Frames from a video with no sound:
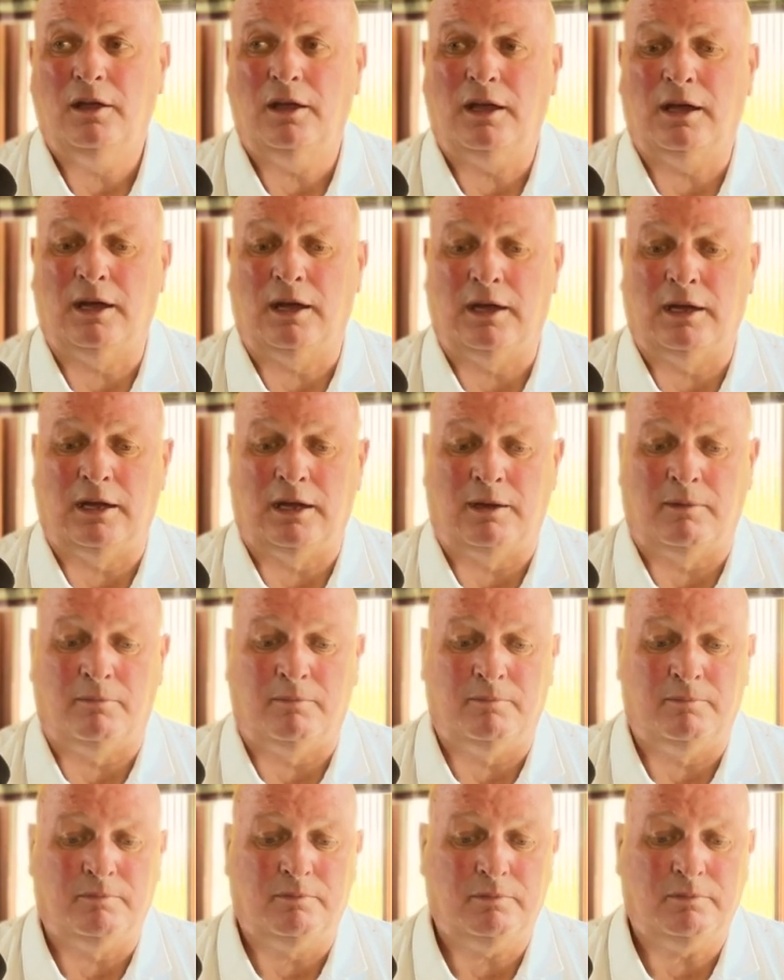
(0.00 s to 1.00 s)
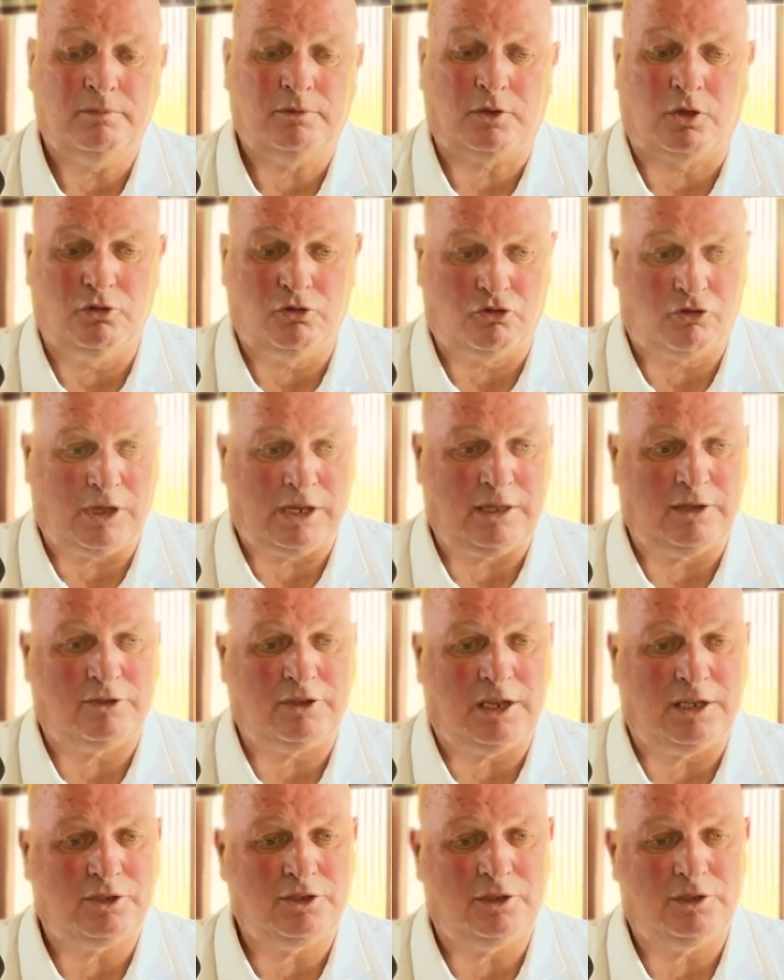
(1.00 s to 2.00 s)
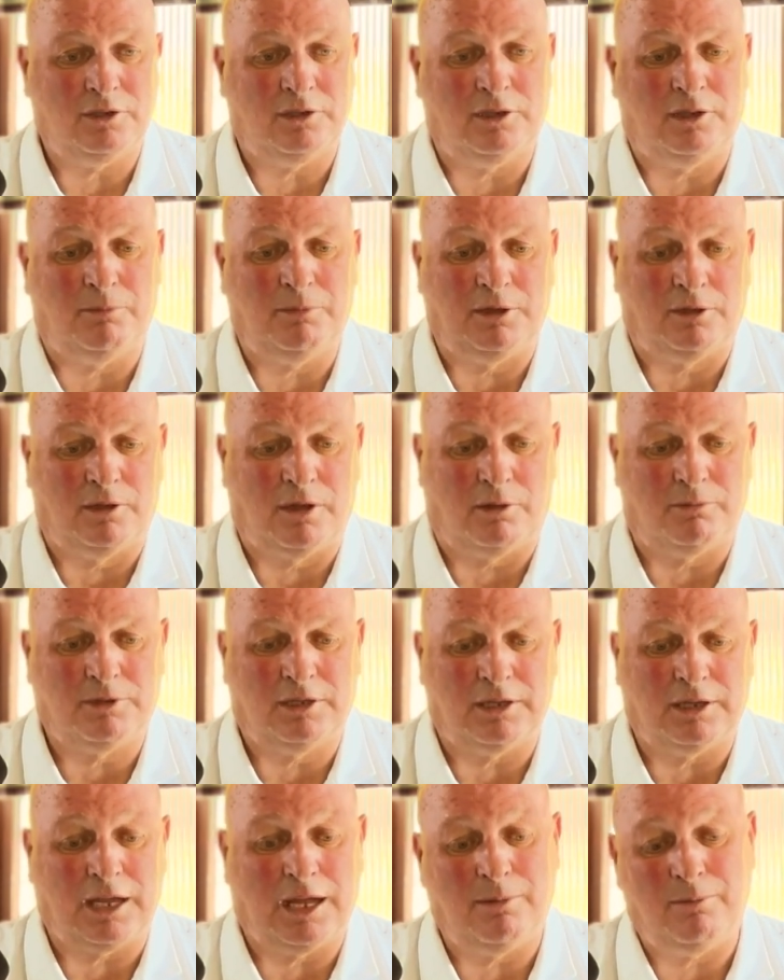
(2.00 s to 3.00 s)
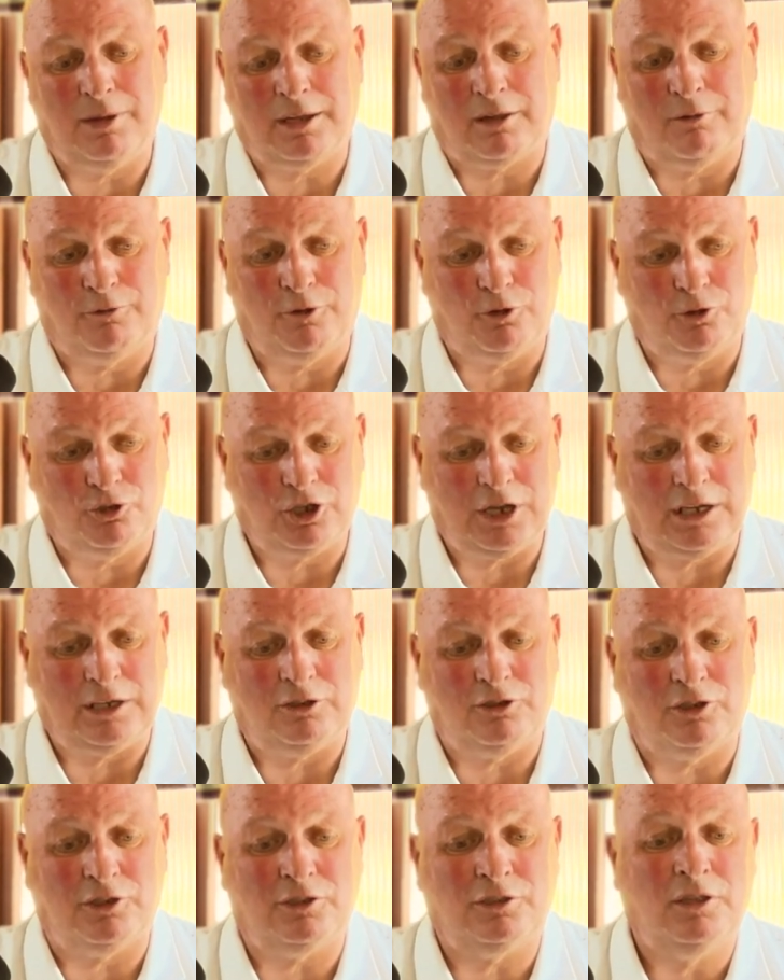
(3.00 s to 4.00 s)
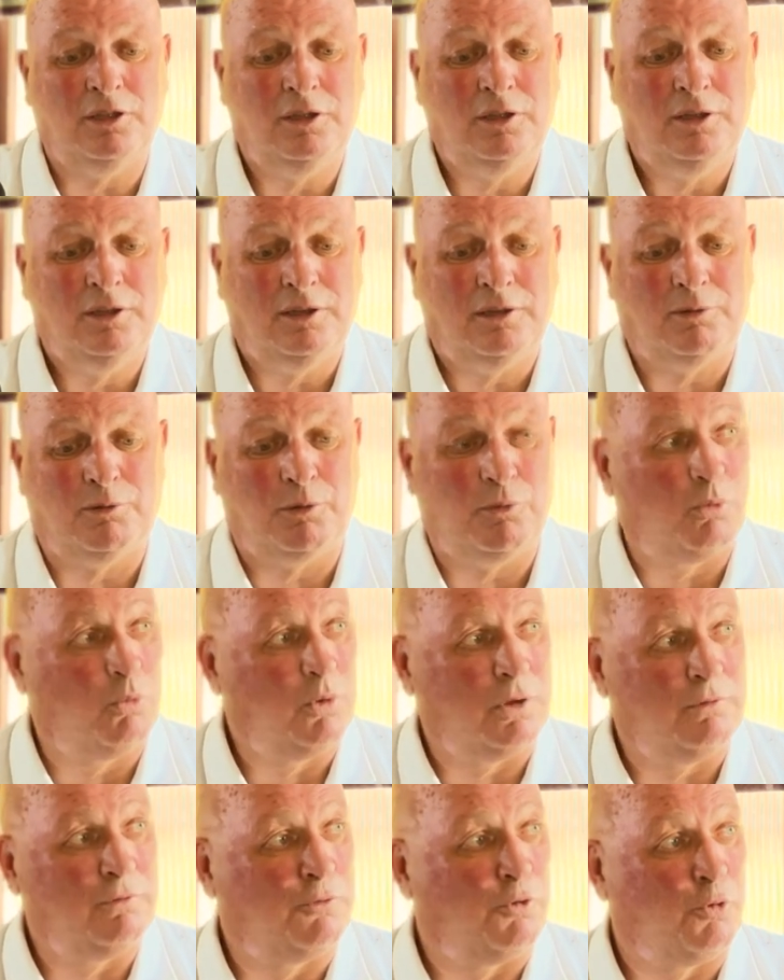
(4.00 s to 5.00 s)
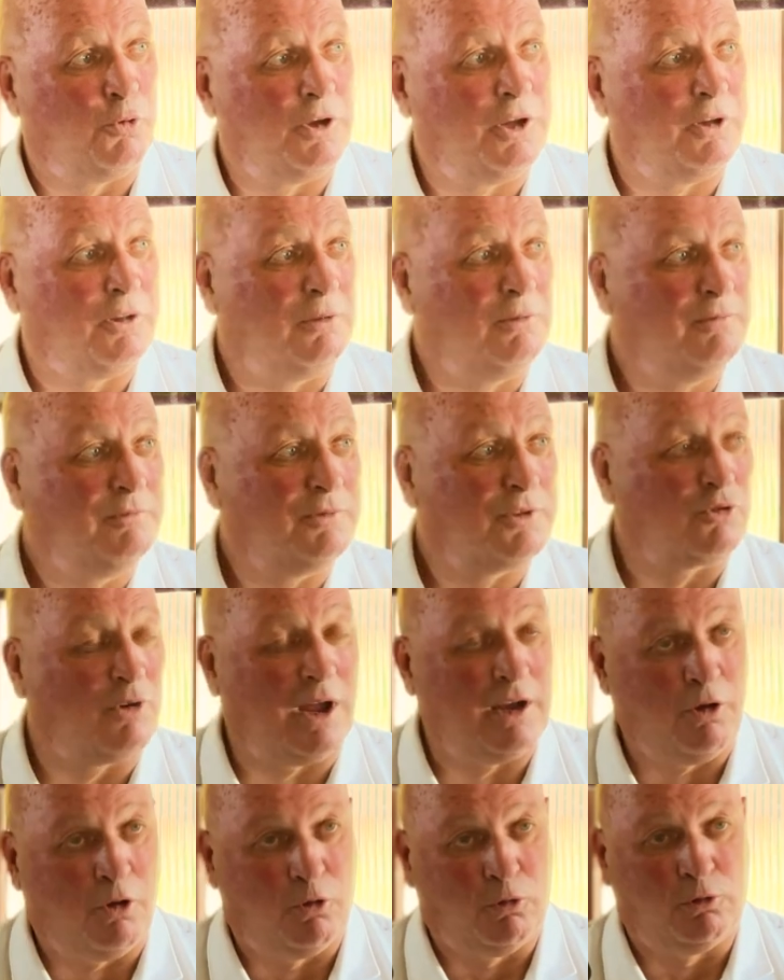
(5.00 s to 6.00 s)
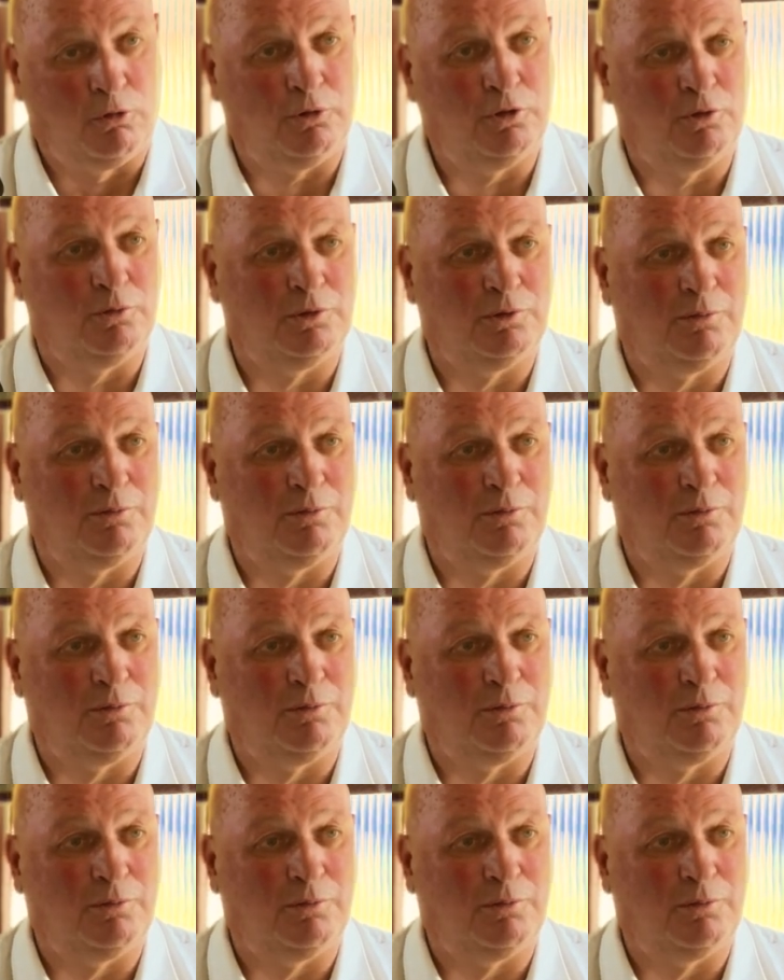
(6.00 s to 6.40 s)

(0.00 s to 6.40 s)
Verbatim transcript: um, good training session, the build up to the game, make a few changes, we win four 0 Grant Holt, who